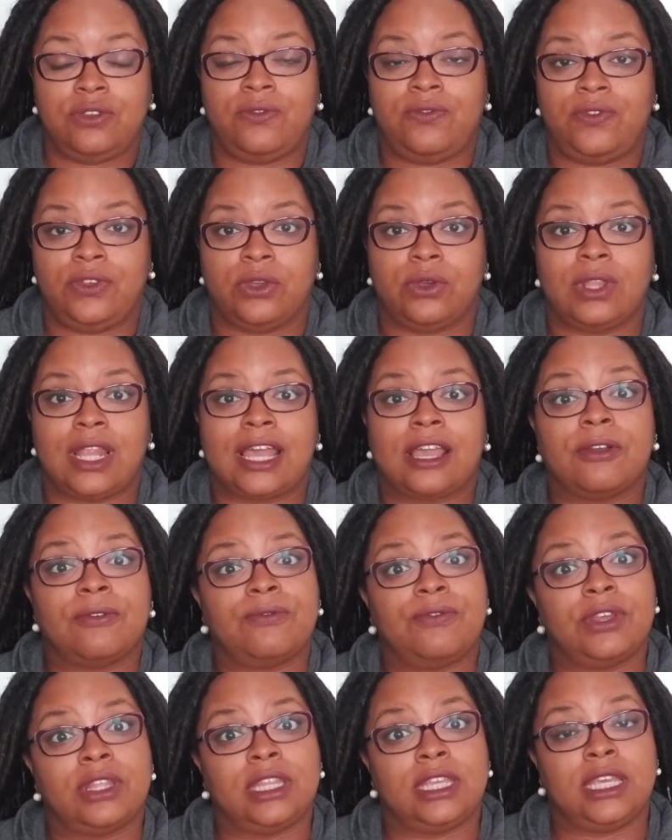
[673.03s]
you feel like a
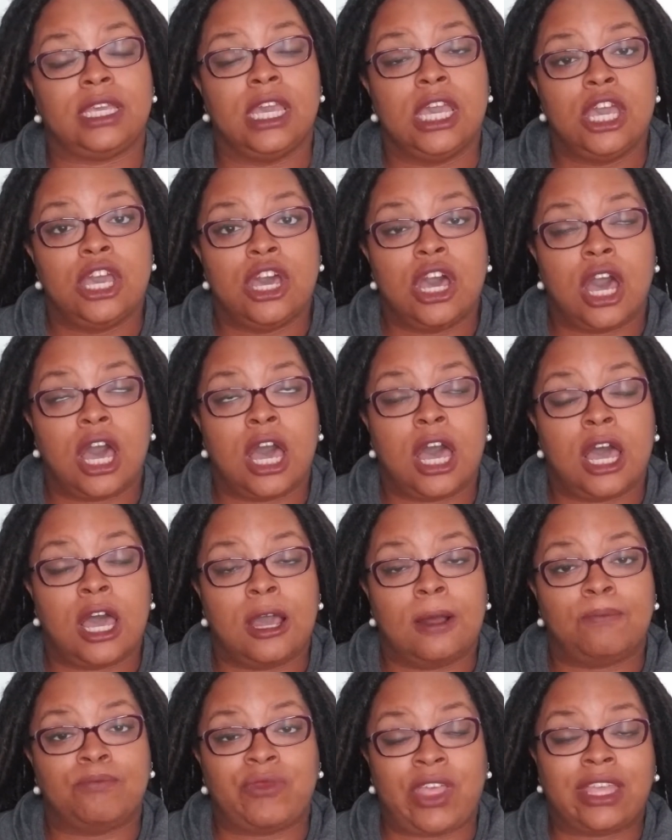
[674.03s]
really
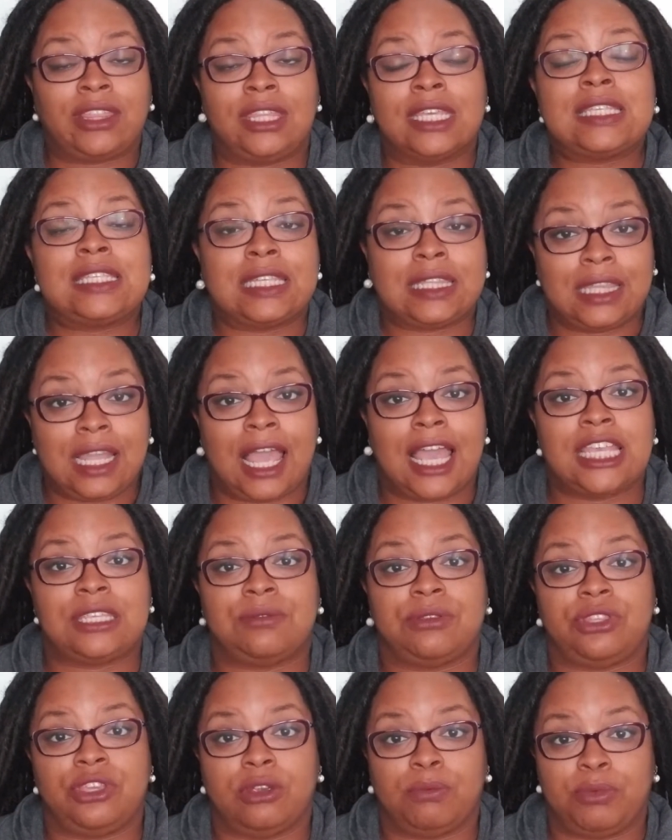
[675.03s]
like this
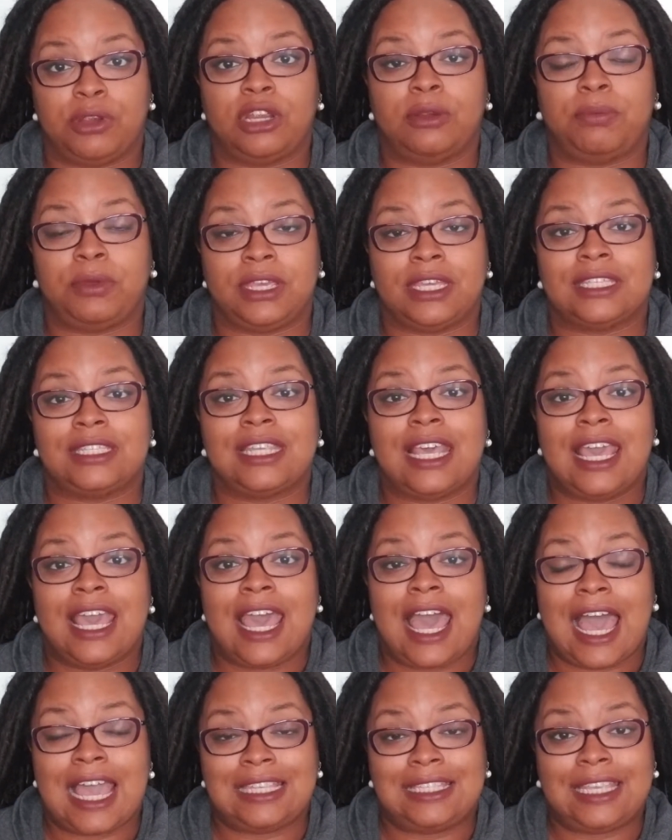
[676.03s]
aligns with your purpose,
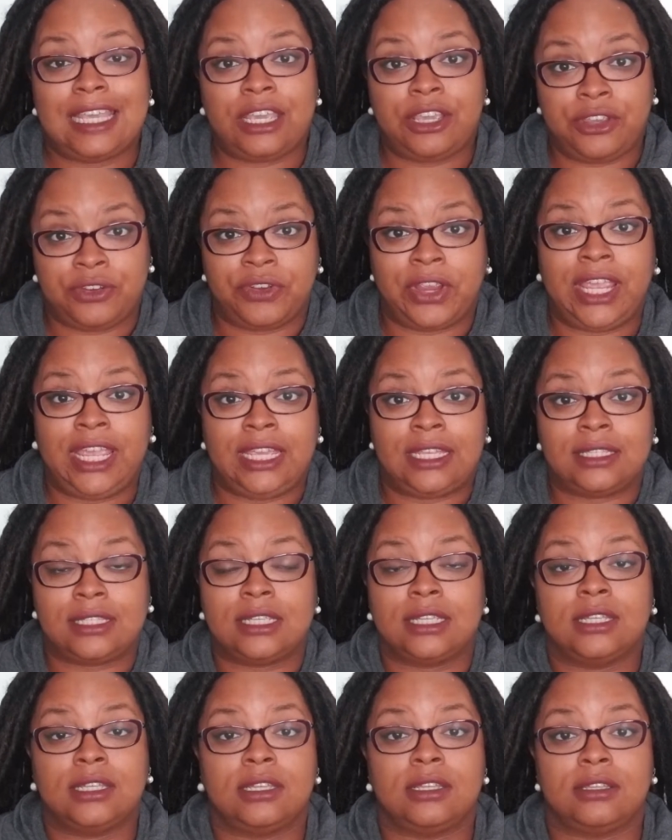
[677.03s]
I say great.